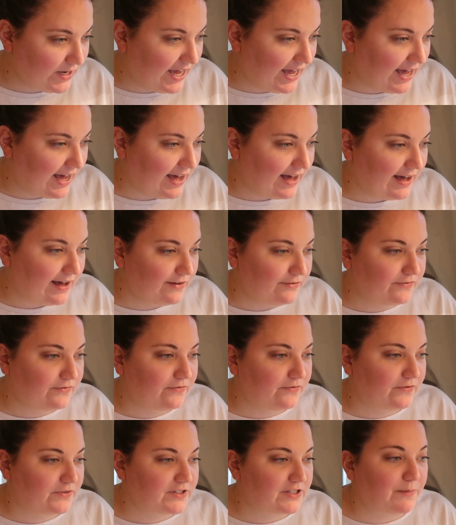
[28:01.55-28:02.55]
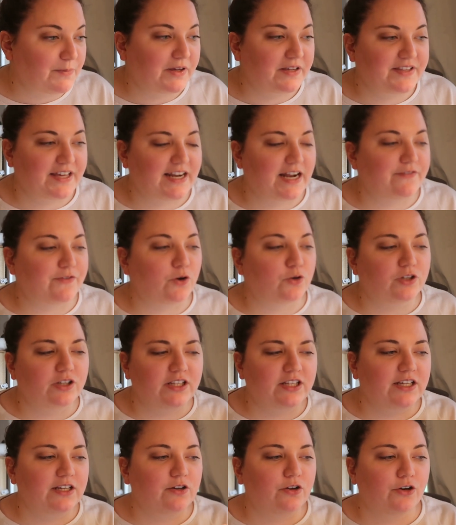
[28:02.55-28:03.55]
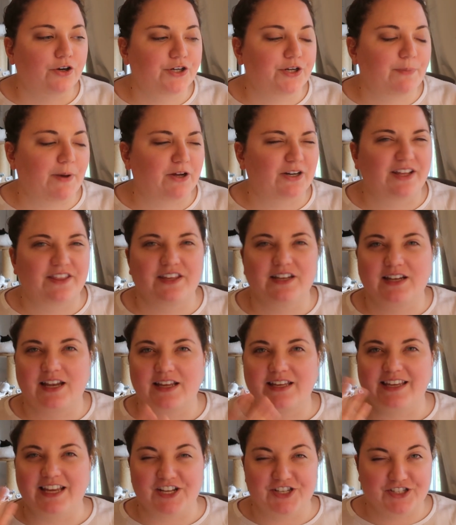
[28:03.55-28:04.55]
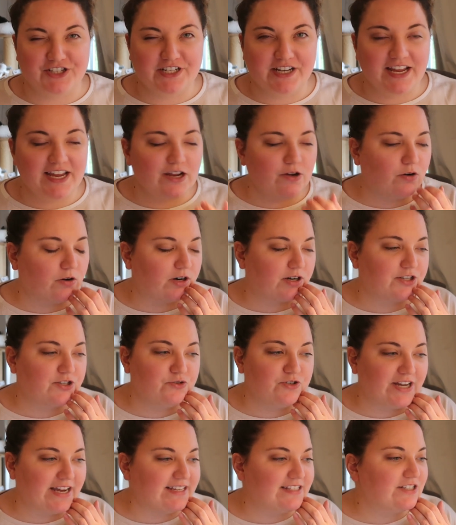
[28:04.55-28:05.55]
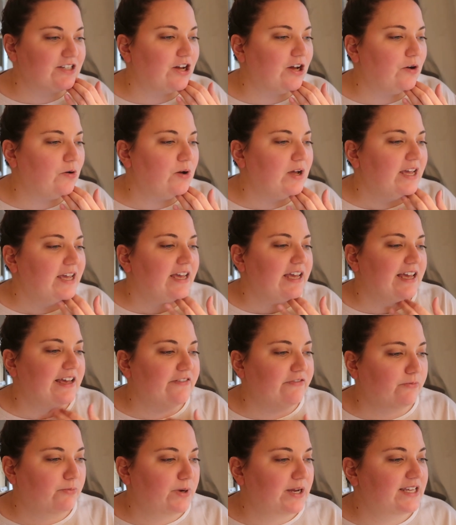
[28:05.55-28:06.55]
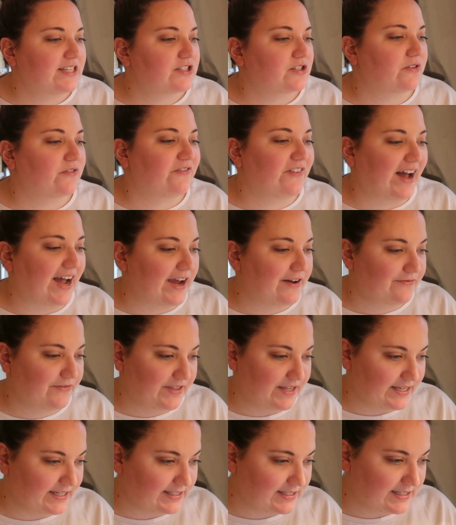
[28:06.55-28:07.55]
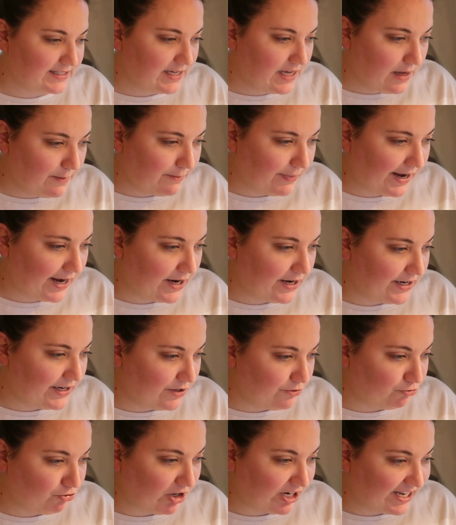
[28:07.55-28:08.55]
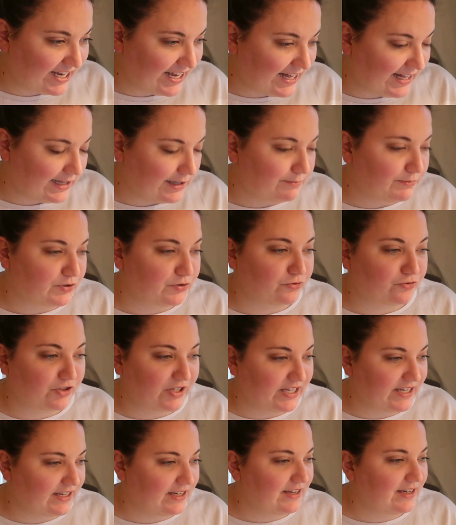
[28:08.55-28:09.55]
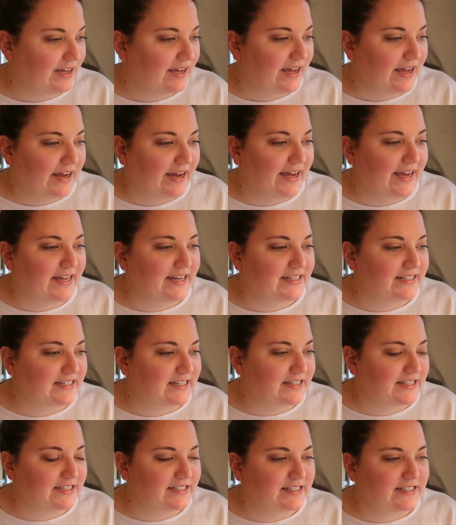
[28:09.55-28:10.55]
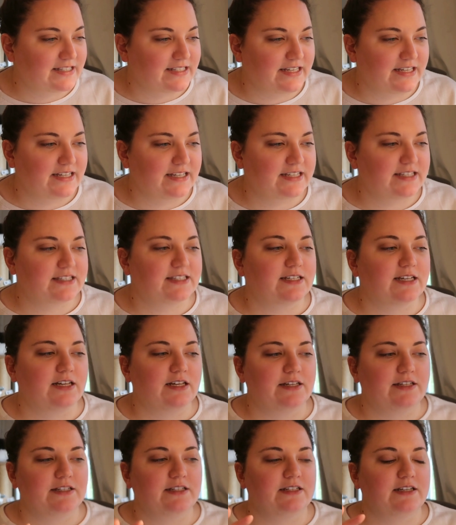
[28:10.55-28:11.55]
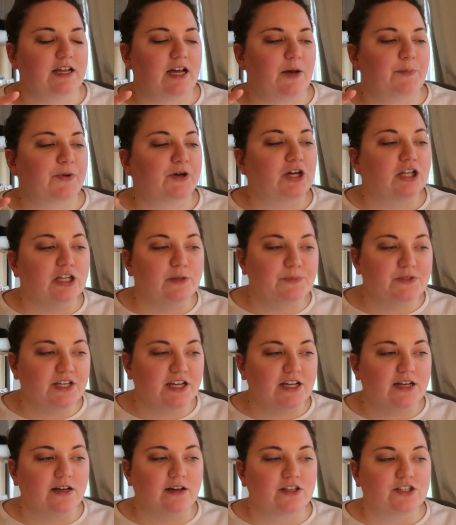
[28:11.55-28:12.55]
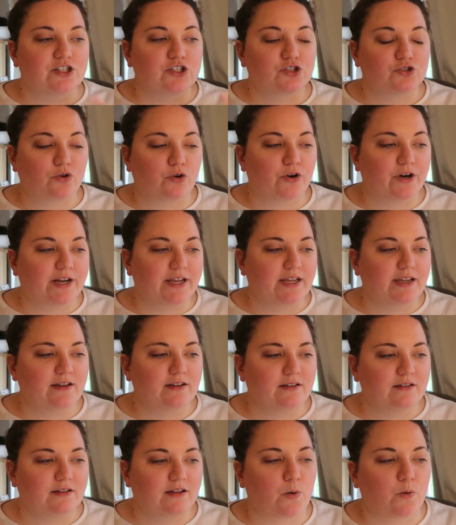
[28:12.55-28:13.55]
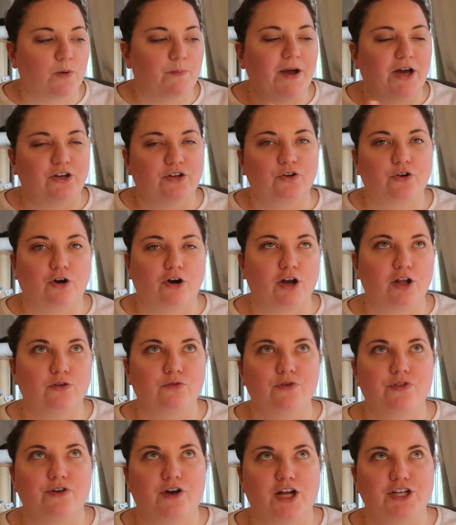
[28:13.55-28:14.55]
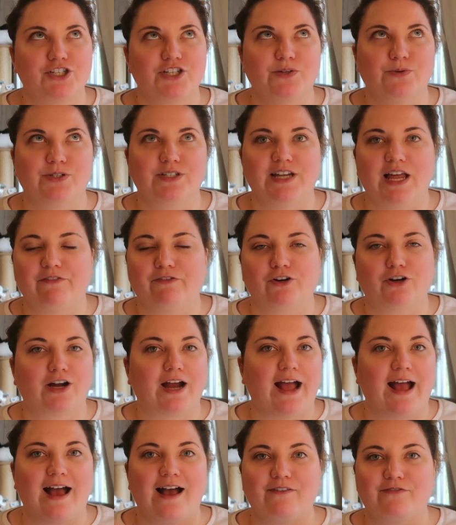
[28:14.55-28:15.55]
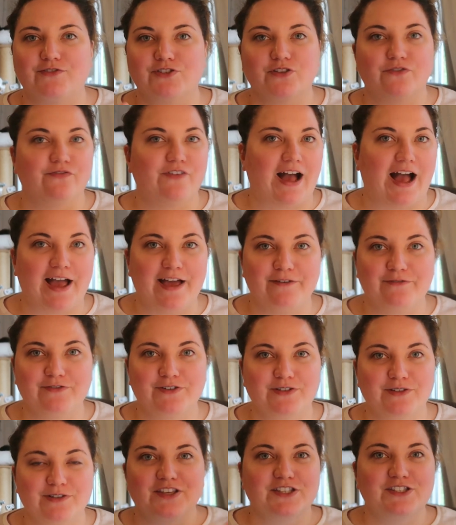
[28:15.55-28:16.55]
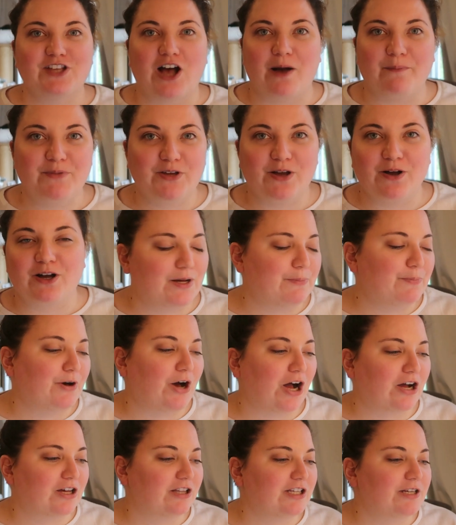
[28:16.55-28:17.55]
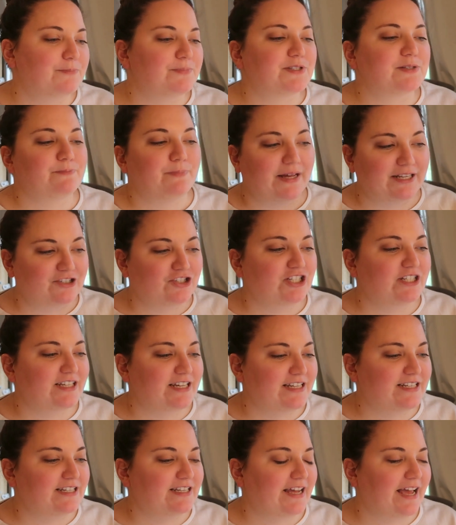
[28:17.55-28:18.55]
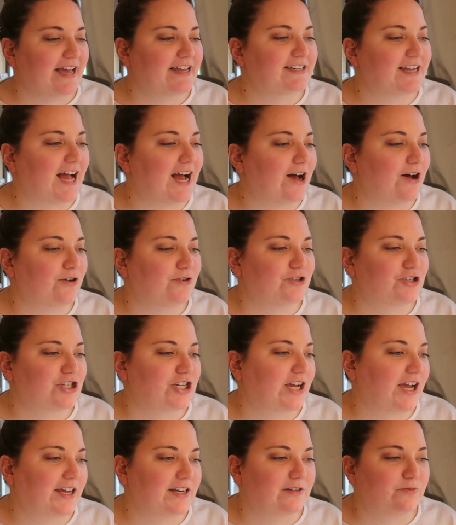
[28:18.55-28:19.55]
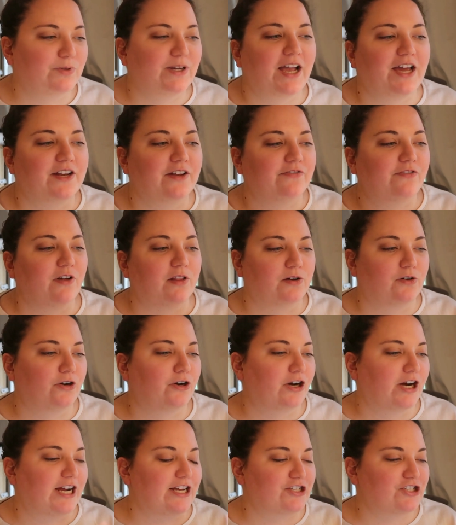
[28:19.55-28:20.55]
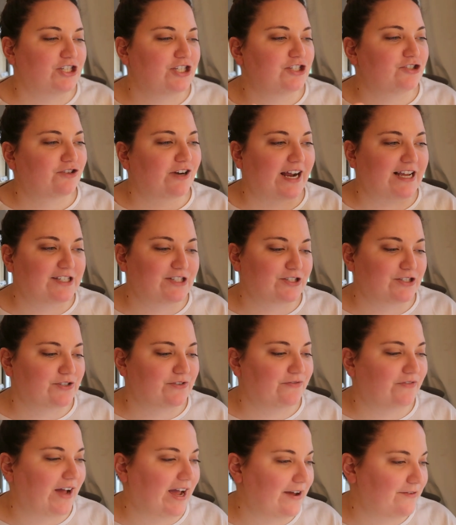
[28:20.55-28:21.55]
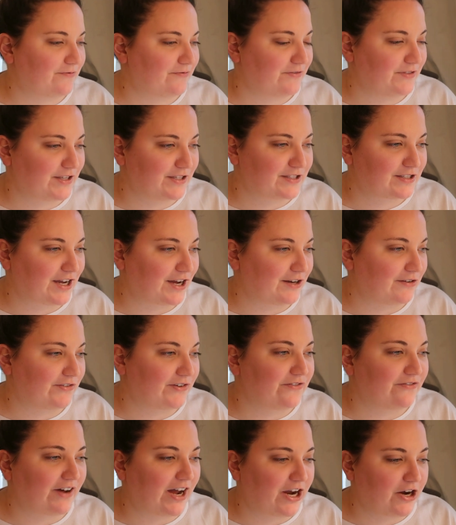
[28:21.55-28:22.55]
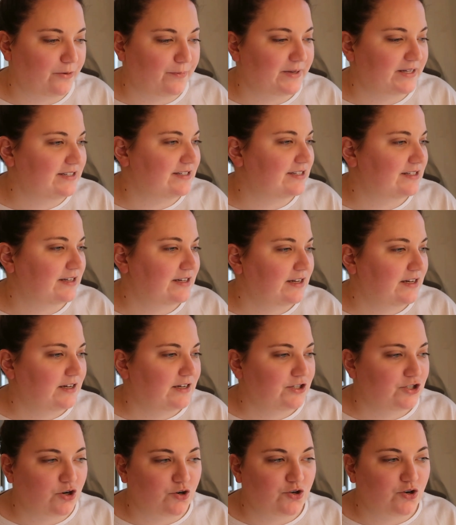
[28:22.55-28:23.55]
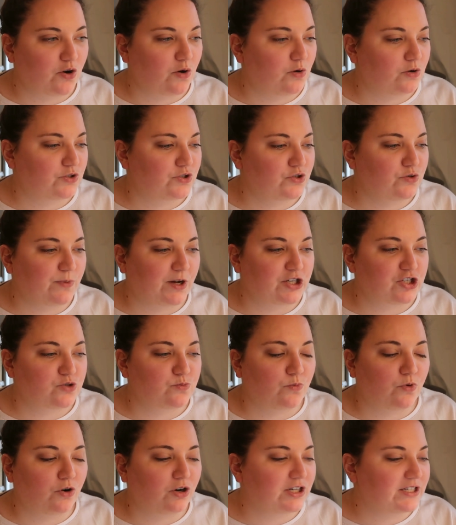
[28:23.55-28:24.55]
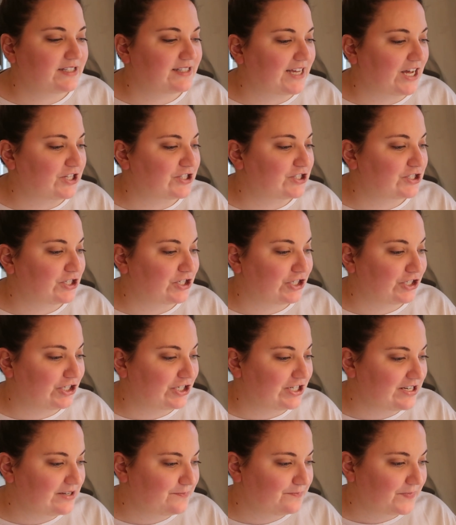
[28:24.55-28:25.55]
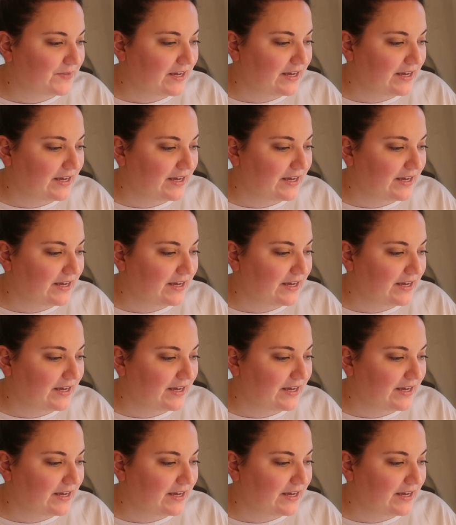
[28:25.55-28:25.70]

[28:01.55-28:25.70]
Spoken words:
we have something that I've only heard about, I think like yesterday or 2 days ago, If We Survive This by Raquel Marie. And this is an apocalyptic story about a girl who thought she would never have survived the zombie apocalypse, but she did, and now we kind of follow her as she tries to survive this kind of environment. Don't know too much more. Sounds good.